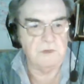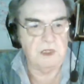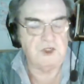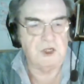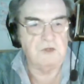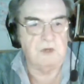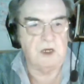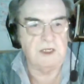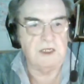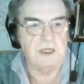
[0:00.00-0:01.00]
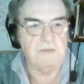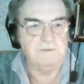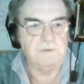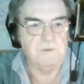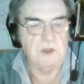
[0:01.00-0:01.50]
and show my
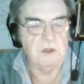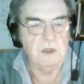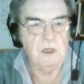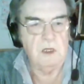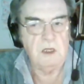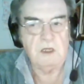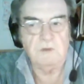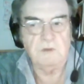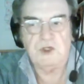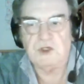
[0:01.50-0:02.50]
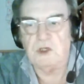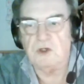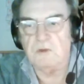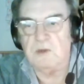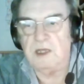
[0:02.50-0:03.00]
commissions log on
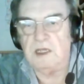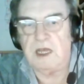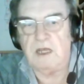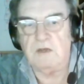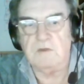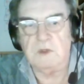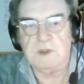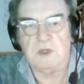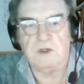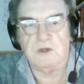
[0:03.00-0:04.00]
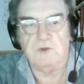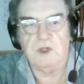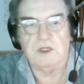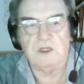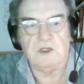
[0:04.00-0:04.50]
my main account, but for some unknown
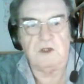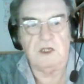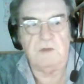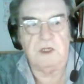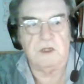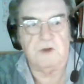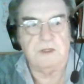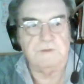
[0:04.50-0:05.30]
reason, it's not letting me do it.